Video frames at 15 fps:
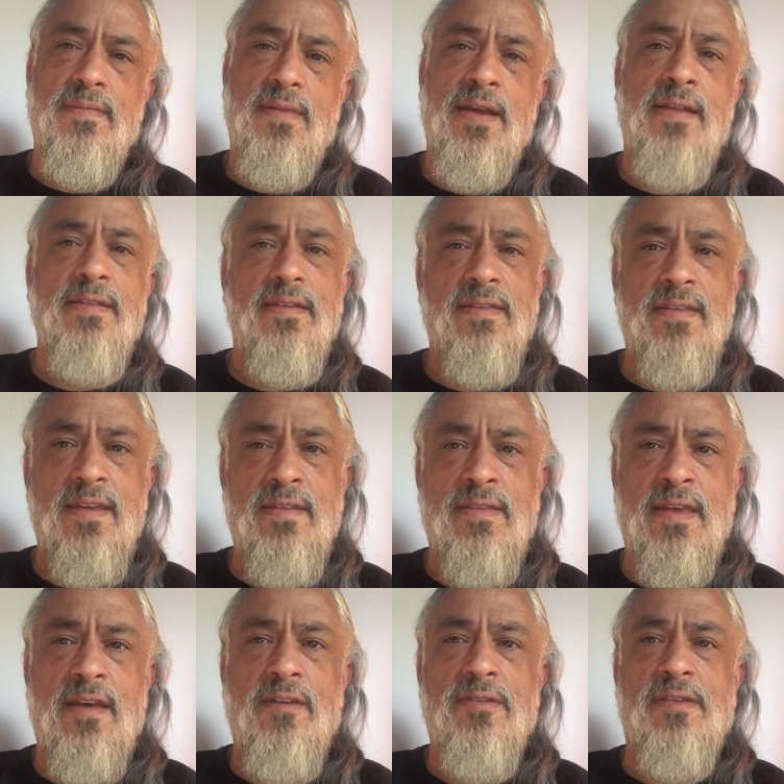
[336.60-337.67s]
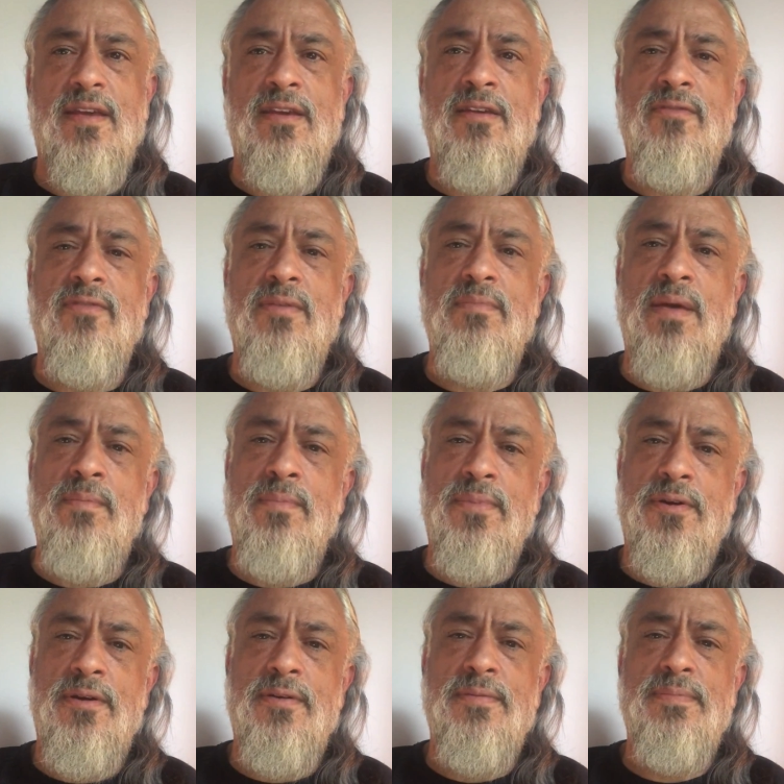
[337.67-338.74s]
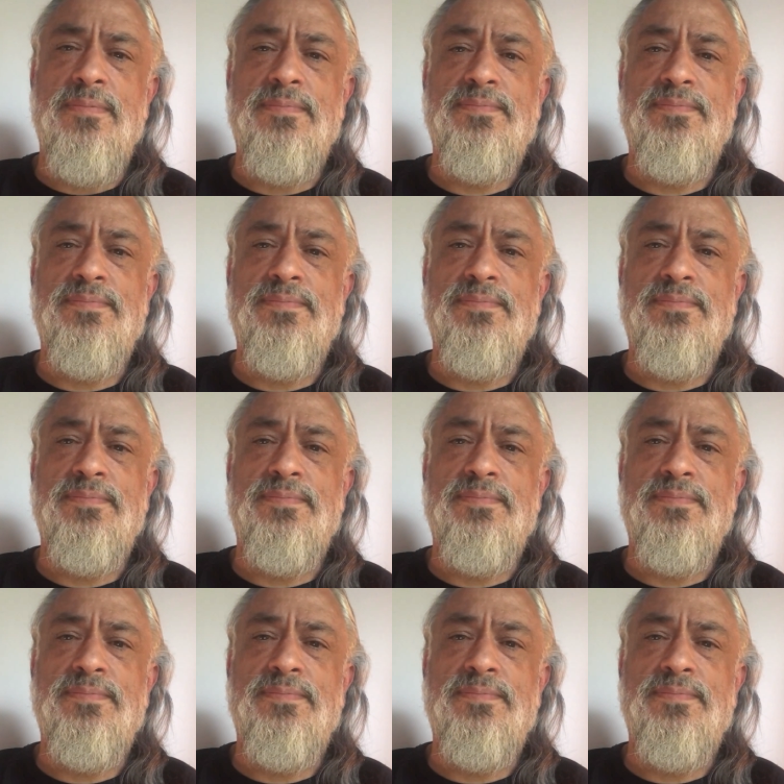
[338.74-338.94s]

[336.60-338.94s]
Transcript: and the details I can remember.